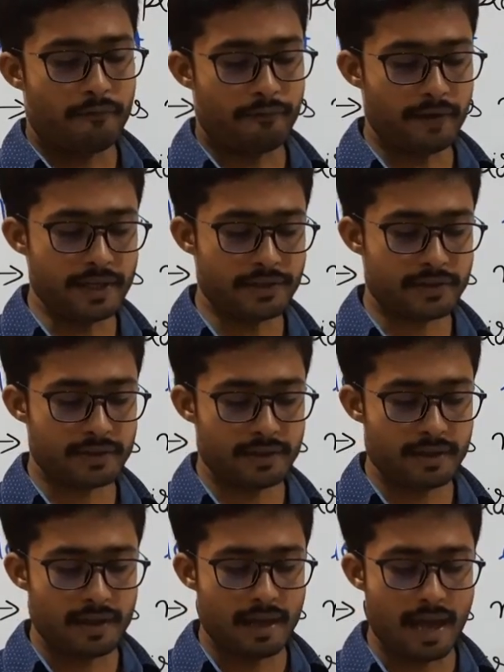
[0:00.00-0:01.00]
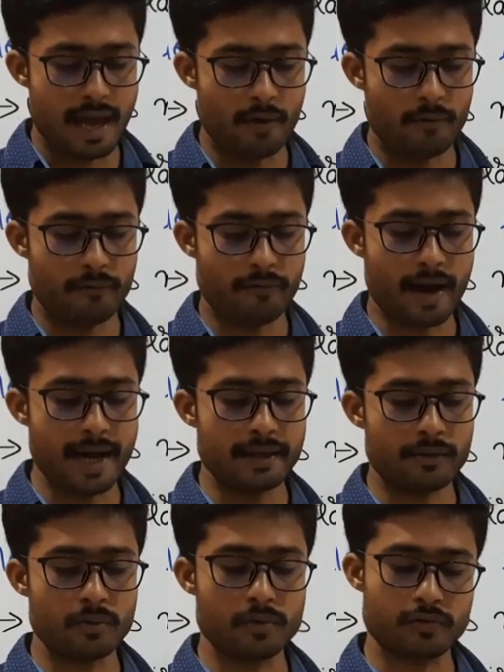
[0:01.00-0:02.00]
Fish have
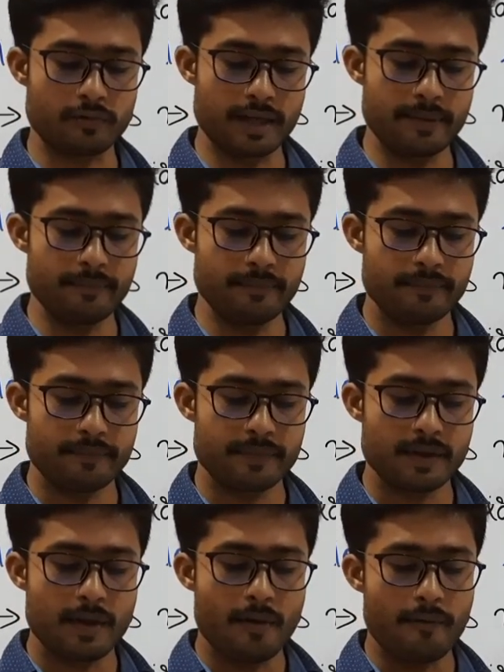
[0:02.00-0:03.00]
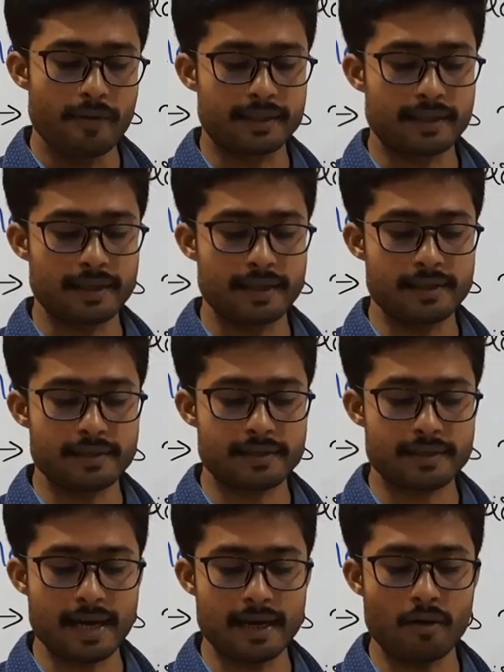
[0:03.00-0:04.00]
fin to swim with
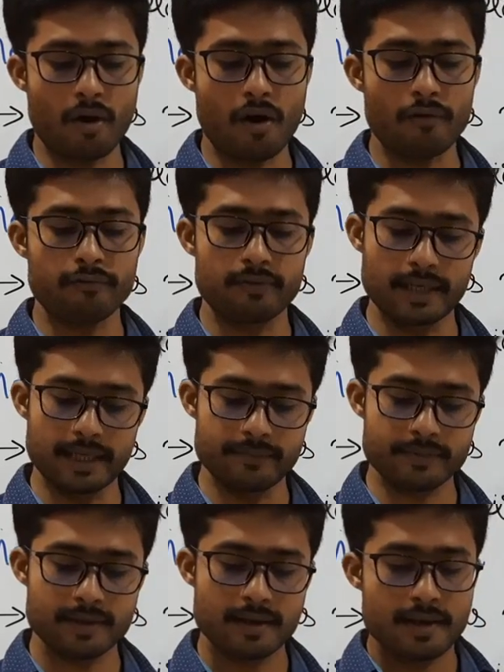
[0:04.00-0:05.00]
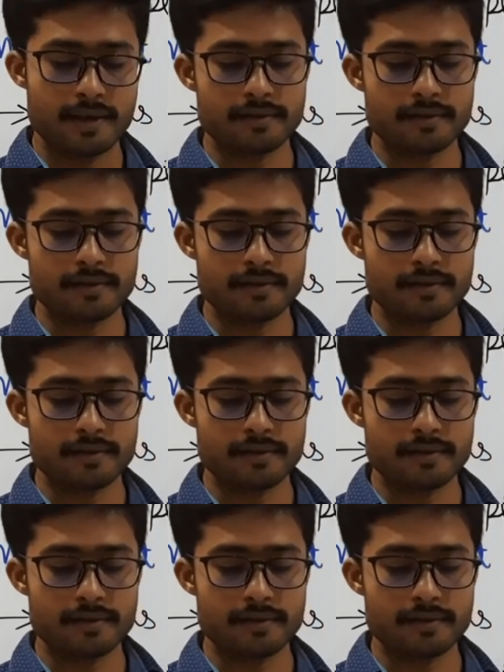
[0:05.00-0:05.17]
instead of limbs.